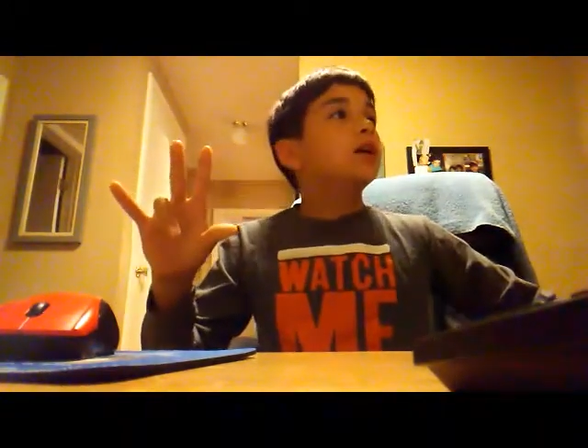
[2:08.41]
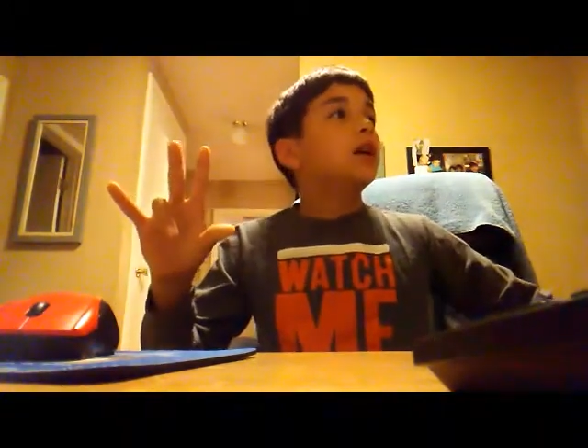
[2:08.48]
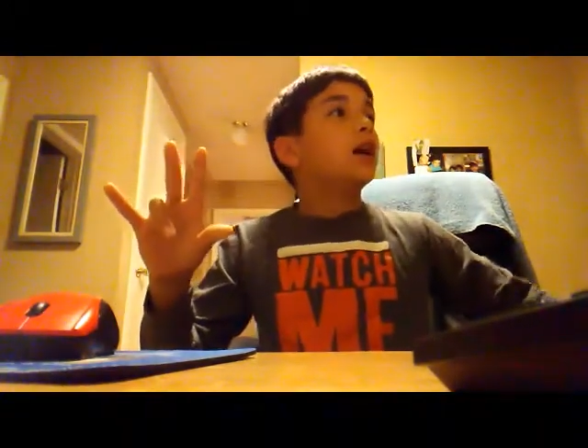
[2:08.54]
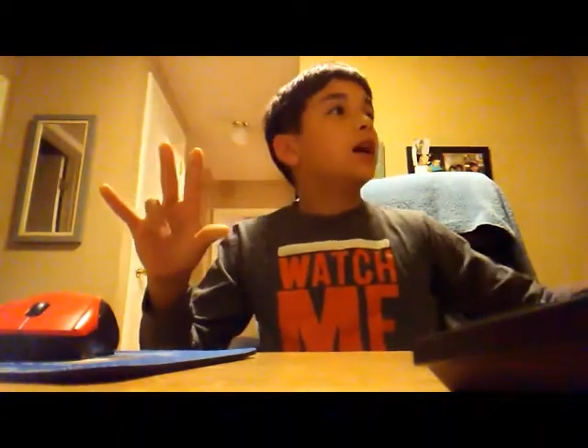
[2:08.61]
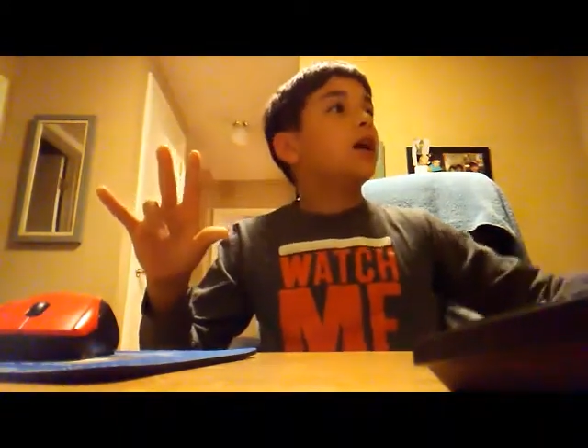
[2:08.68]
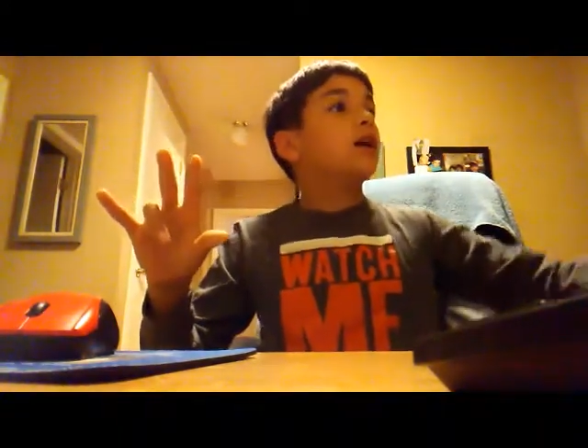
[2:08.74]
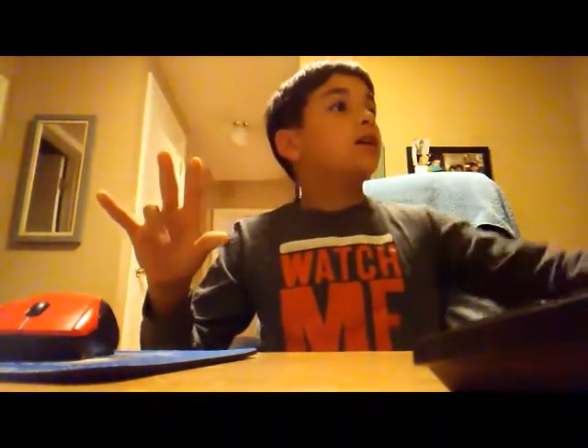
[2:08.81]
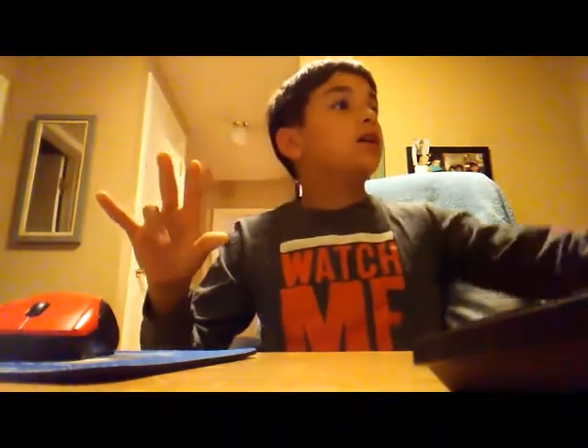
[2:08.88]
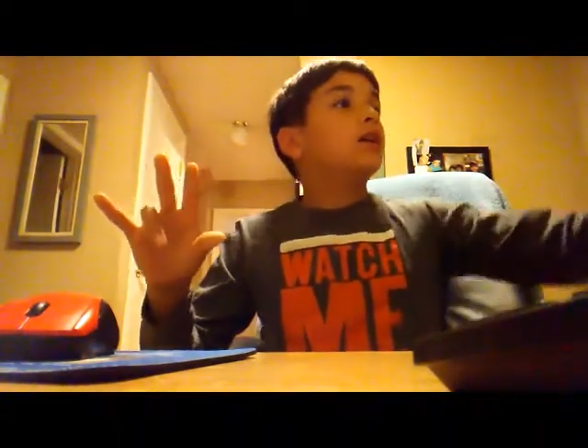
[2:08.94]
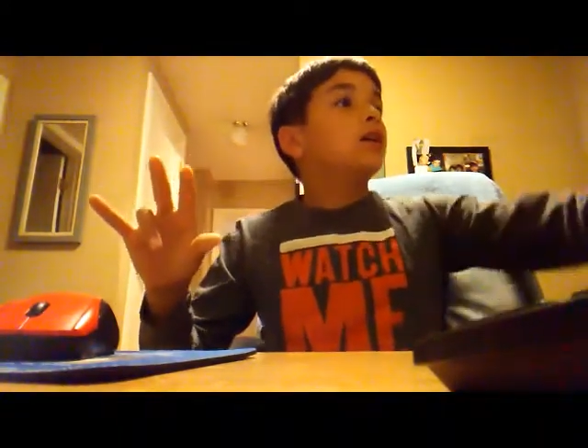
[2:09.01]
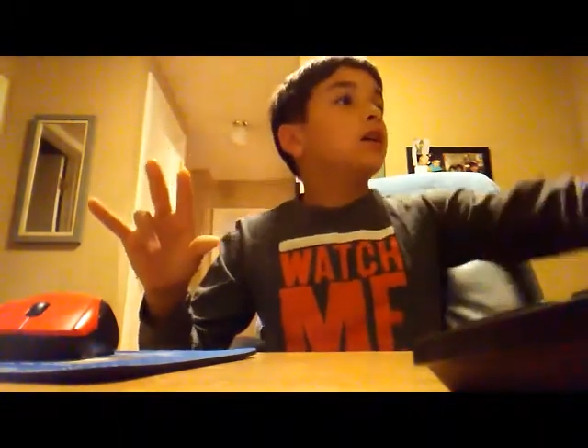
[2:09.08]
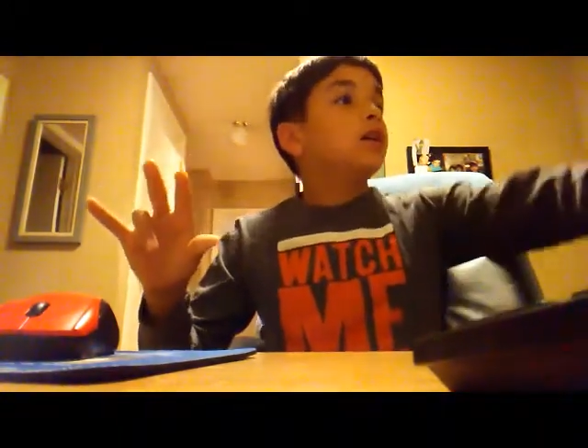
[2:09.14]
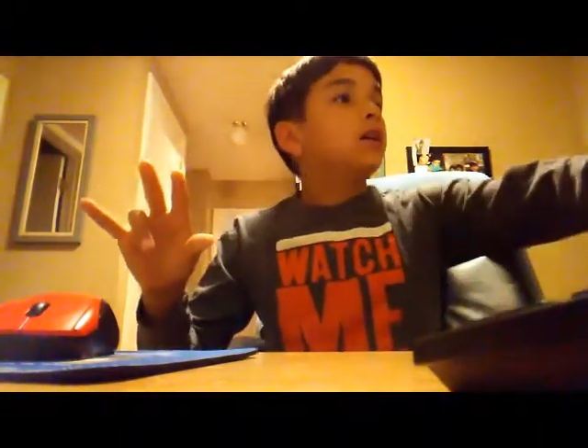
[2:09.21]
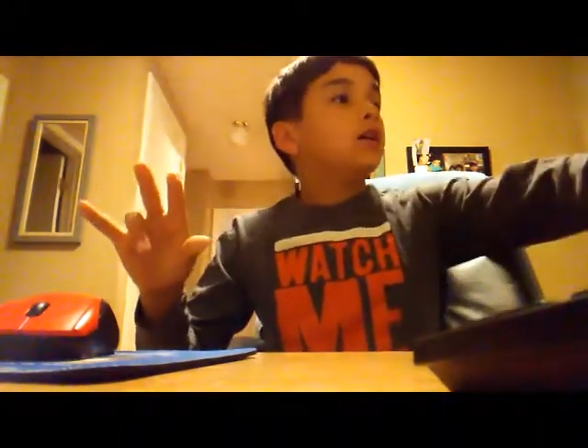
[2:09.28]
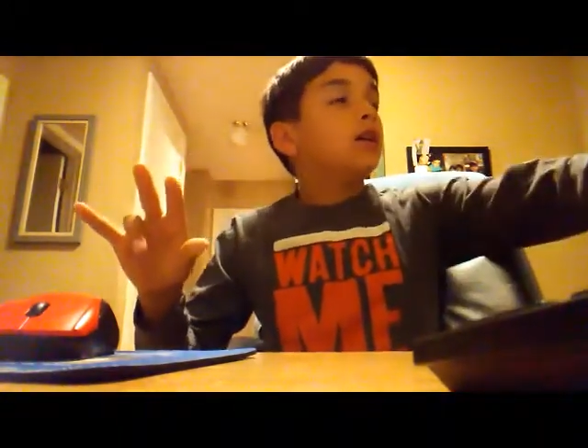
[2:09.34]
and
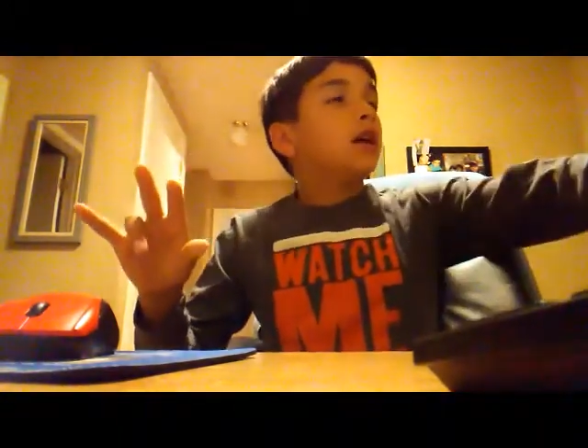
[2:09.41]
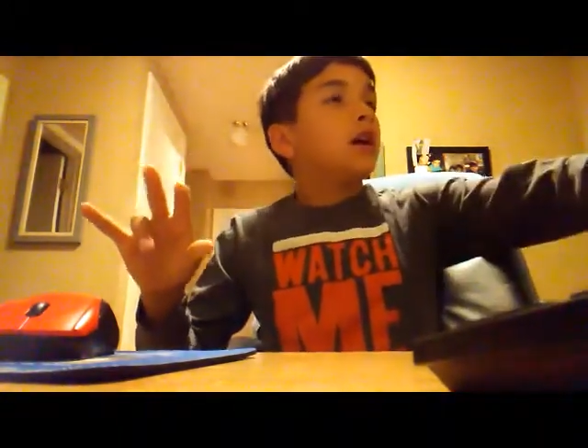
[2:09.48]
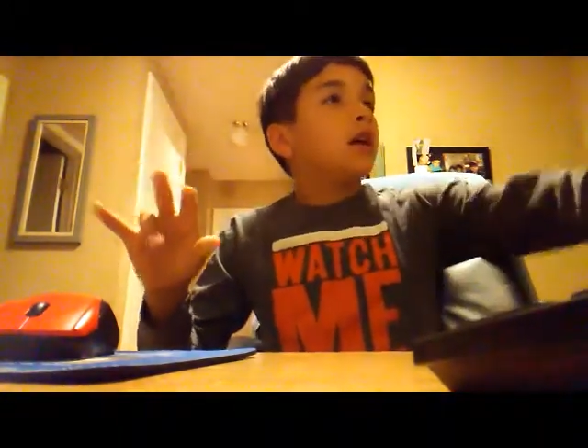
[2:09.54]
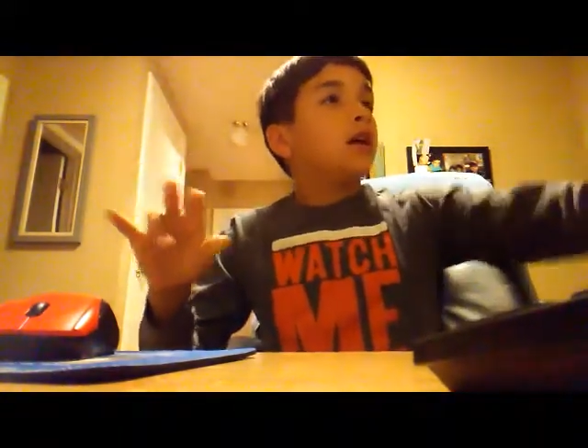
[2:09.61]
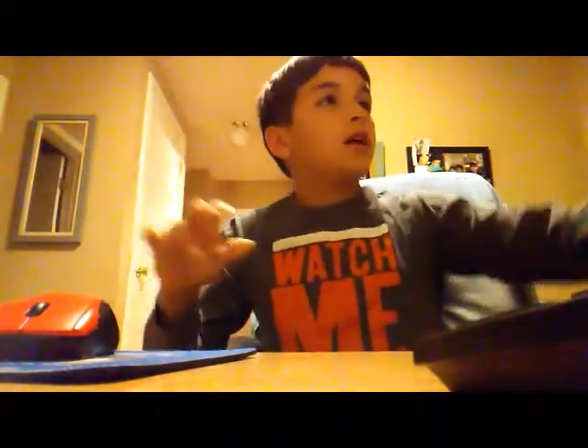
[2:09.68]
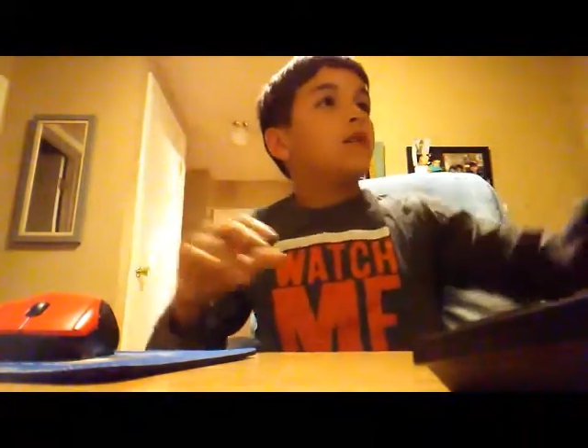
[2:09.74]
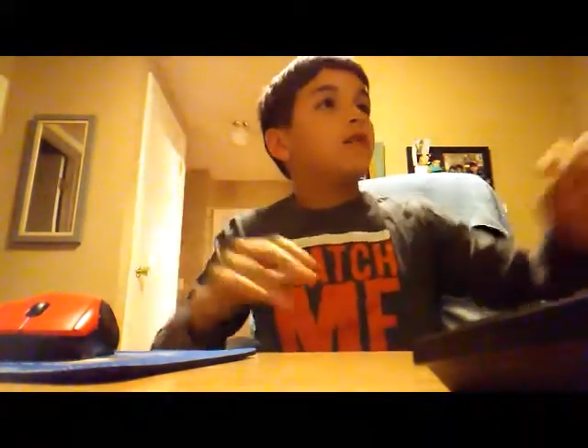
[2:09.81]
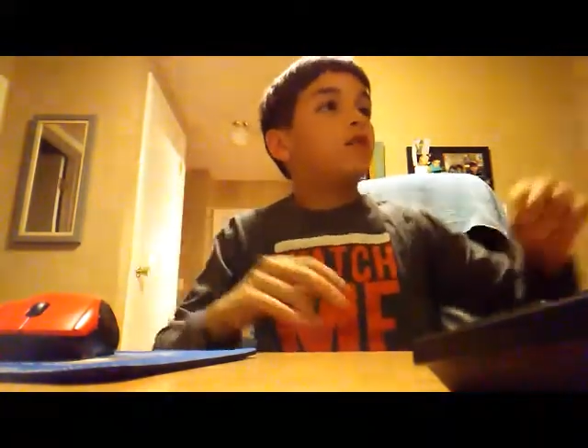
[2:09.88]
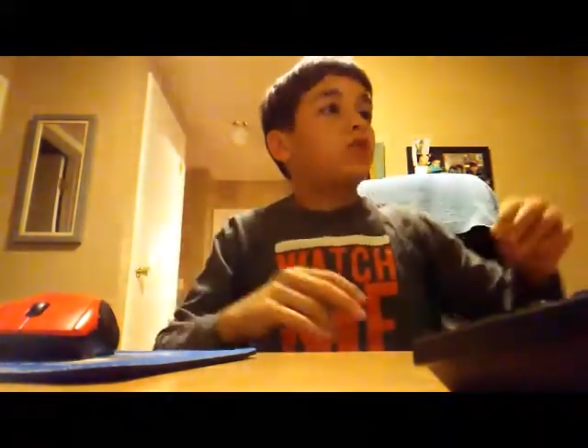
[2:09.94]
yeah if